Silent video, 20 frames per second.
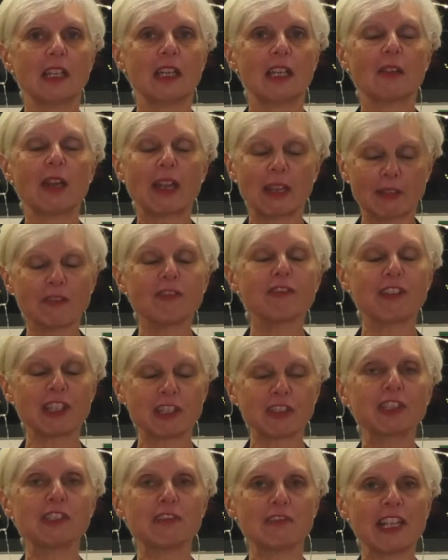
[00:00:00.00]
and the
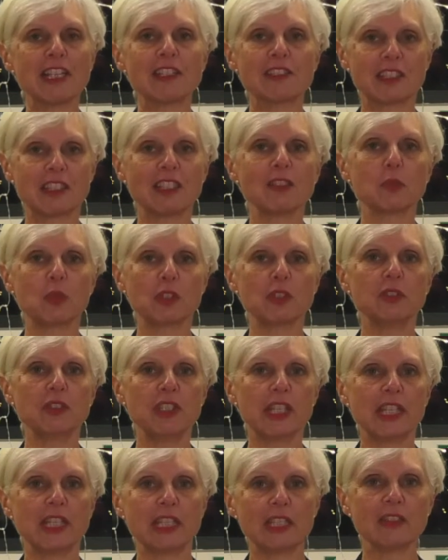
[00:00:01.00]
freshly grated is what you
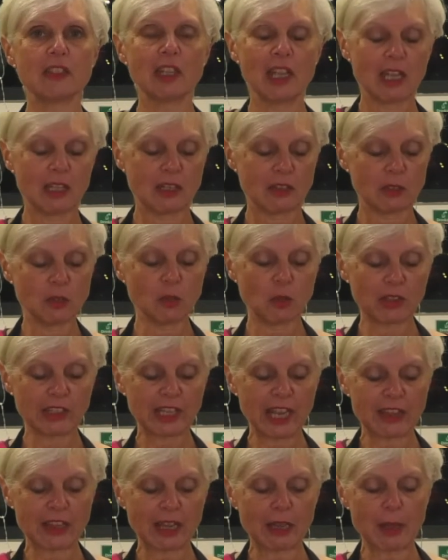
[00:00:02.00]
need, you'll
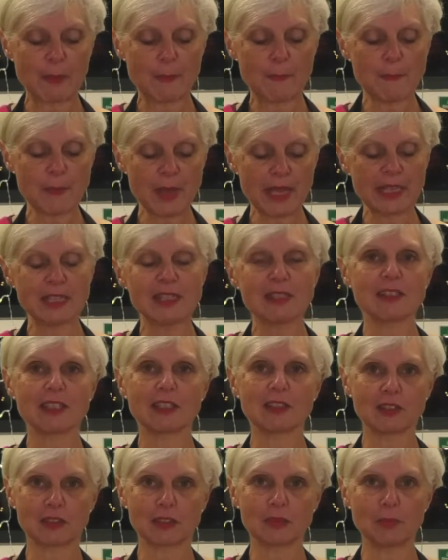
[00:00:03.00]
get that
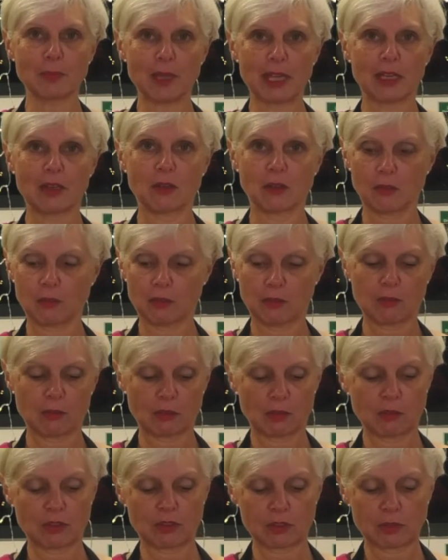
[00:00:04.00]
amazing smell
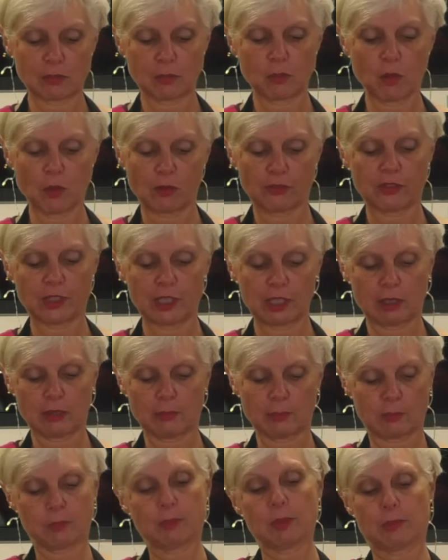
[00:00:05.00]
of just wafting
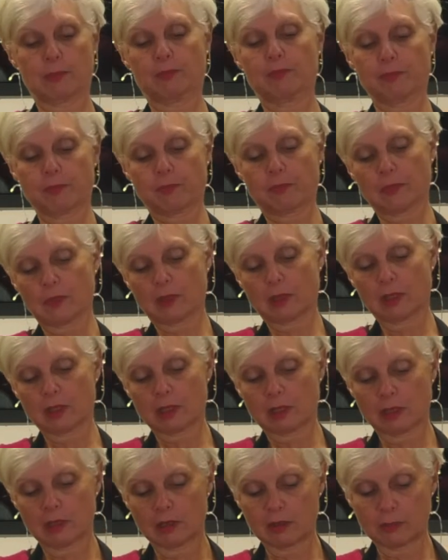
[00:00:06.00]
up.
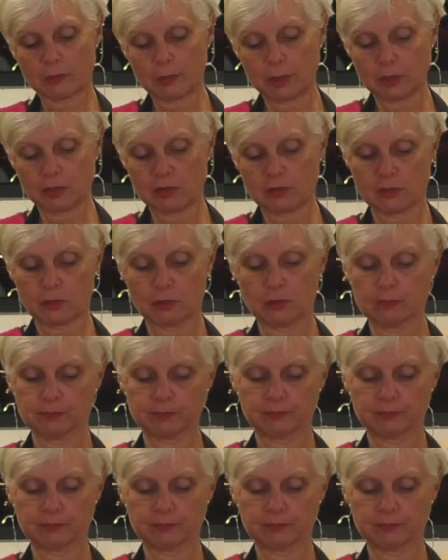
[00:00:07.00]
It's beautiful.